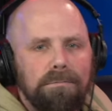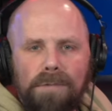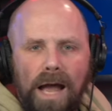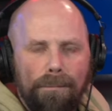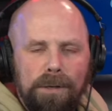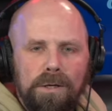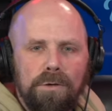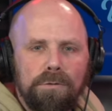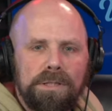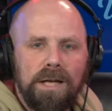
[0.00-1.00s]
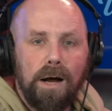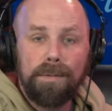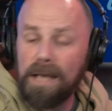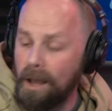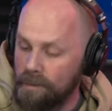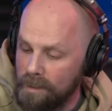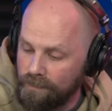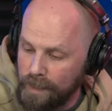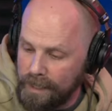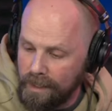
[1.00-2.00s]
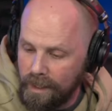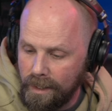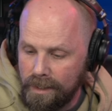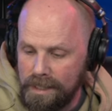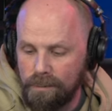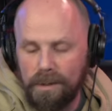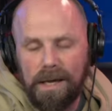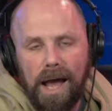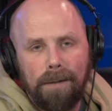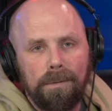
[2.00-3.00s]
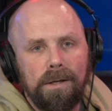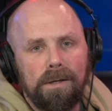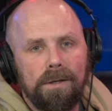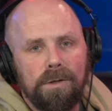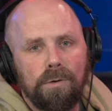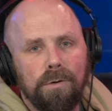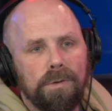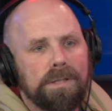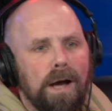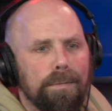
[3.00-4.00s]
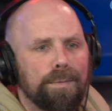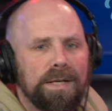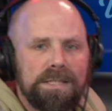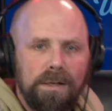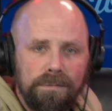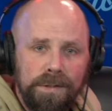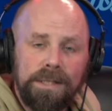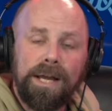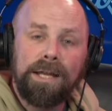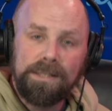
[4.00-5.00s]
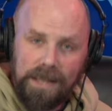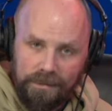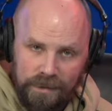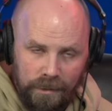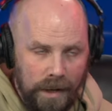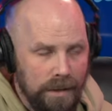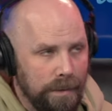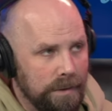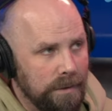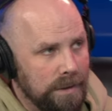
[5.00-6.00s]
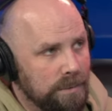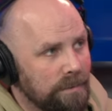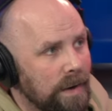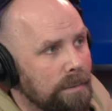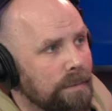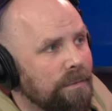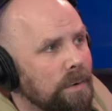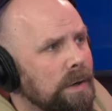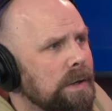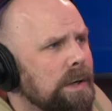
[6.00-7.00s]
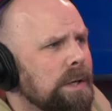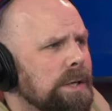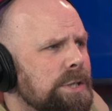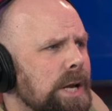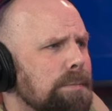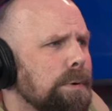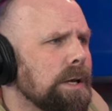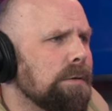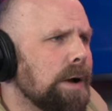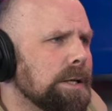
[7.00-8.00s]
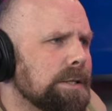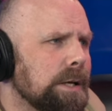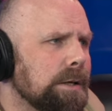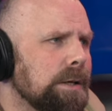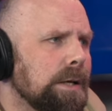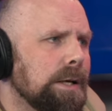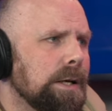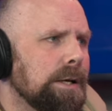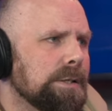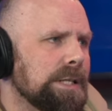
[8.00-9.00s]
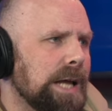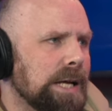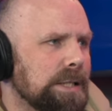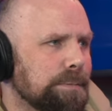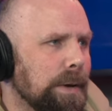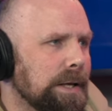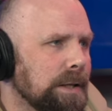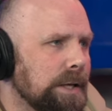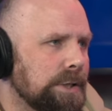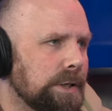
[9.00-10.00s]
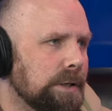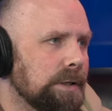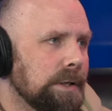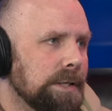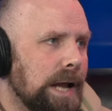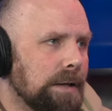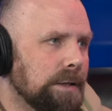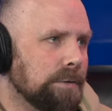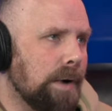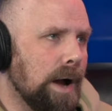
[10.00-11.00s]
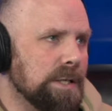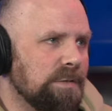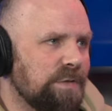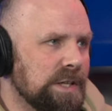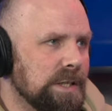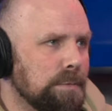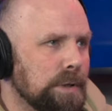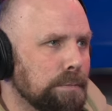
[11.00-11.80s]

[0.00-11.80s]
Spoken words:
happy to do it with Tommy. I would have been equally happy to do it with Tommy myself and Dave LaGreca, by the way, as we've done it before. Shea Boogie writes in, here's a dash of speculation. Now that The Rock is officially with the